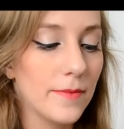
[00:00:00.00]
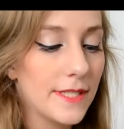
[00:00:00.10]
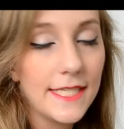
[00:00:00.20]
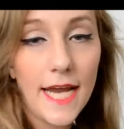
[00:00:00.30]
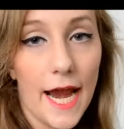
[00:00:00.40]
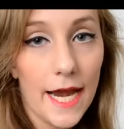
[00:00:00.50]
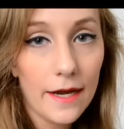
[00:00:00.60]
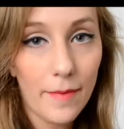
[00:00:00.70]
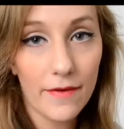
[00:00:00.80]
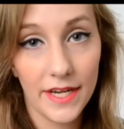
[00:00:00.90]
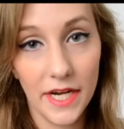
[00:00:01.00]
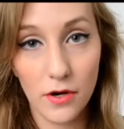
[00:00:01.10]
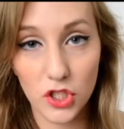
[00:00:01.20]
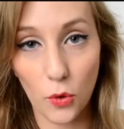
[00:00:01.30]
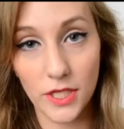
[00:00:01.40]
Today my video
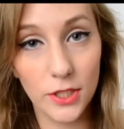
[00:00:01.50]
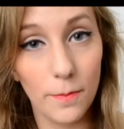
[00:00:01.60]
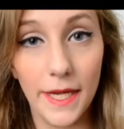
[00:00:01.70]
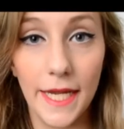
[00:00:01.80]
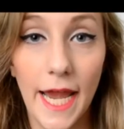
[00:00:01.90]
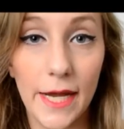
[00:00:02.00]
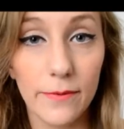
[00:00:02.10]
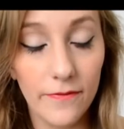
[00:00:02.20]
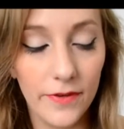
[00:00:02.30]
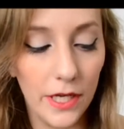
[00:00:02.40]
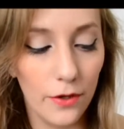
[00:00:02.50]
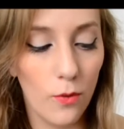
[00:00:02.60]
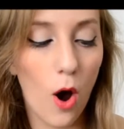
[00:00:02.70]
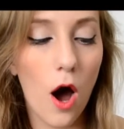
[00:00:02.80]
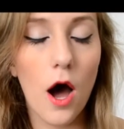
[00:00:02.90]
is going to be a
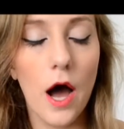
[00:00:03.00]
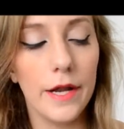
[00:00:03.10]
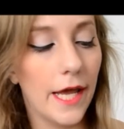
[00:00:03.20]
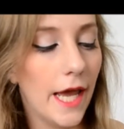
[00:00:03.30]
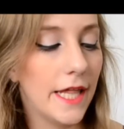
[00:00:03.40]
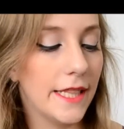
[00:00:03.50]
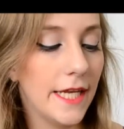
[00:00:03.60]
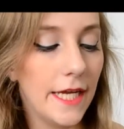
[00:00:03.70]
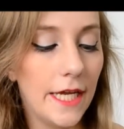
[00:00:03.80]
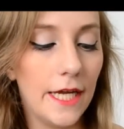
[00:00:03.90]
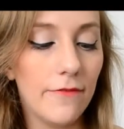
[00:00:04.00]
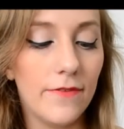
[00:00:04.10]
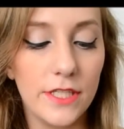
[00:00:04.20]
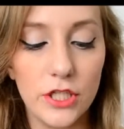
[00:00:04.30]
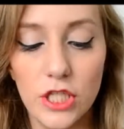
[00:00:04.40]
review on the
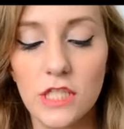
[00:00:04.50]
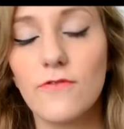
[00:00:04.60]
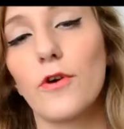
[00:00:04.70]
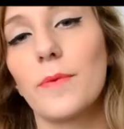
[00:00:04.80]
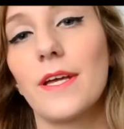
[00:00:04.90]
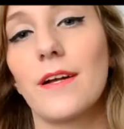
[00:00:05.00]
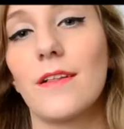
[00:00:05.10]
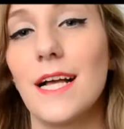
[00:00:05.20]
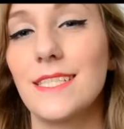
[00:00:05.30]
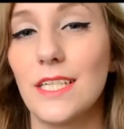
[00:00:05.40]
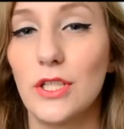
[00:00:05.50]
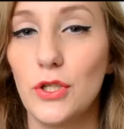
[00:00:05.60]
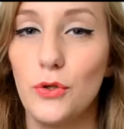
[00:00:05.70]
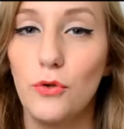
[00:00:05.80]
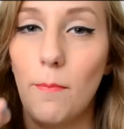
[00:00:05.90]
Physicians Formula Classic
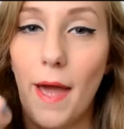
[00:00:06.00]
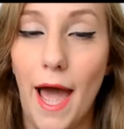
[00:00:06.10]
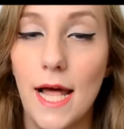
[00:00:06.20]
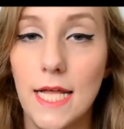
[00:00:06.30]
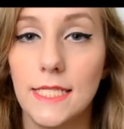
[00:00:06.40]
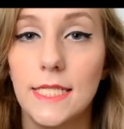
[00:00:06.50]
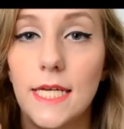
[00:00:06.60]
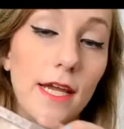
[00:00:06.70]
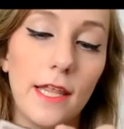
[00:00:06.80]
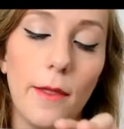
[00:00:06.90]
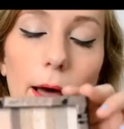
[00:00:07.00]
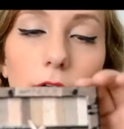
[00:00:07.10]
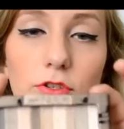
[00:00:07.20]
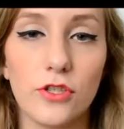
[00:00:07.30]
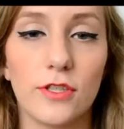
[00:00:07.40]
Nude palette. The
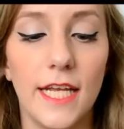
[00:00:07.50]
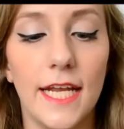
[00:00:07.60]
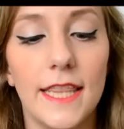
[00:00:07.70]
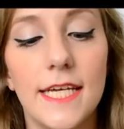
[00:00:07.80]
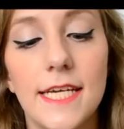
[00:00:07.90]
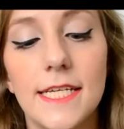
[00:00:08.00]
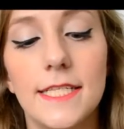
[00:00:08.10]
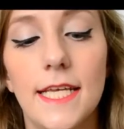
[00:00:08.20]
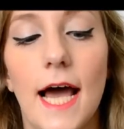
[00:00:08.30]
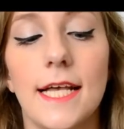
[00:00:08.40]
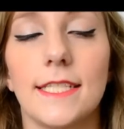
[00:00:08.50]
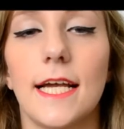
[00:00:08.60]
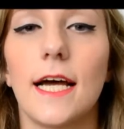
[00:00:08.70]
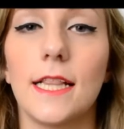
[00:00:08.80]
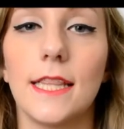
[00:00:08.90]
palette just looks like this. It has
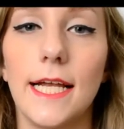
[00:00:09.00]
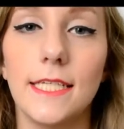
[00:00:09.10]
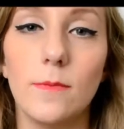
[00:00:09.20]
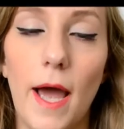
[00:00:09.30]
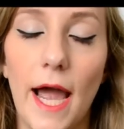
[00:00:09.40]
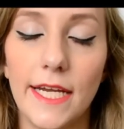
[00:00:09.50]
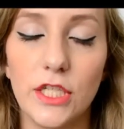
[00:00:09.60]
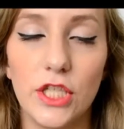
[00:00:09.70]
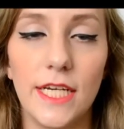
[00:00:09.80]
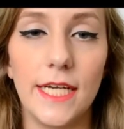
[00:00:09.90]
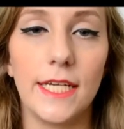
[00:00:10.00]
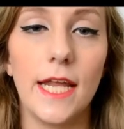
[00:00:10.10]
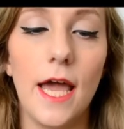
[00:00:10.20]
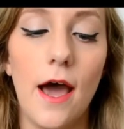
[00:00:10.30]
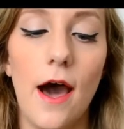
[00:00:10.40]
a lace packaging
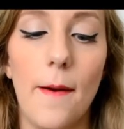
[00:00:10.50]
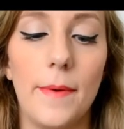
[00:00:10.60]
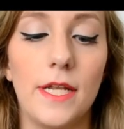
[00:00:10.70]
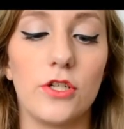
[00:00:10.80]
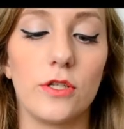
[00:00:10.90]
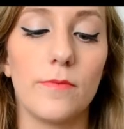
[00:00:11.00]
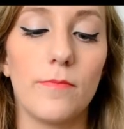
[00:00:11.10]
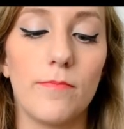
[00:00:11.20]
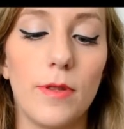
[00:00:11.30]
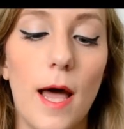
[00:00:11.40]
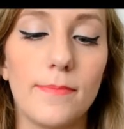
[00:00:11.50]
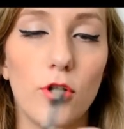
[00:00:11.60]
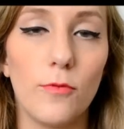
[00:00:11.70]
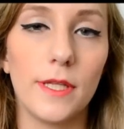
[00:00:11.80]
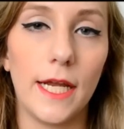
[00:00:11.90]
and it just plops
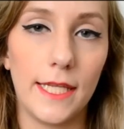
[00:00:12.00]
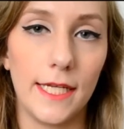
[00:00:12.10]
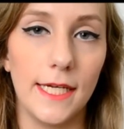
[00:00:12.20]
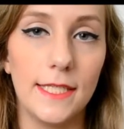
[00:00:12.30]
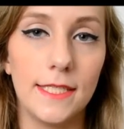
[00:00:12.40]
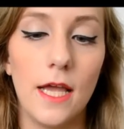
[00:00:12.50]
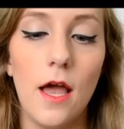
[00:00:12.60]
open like this.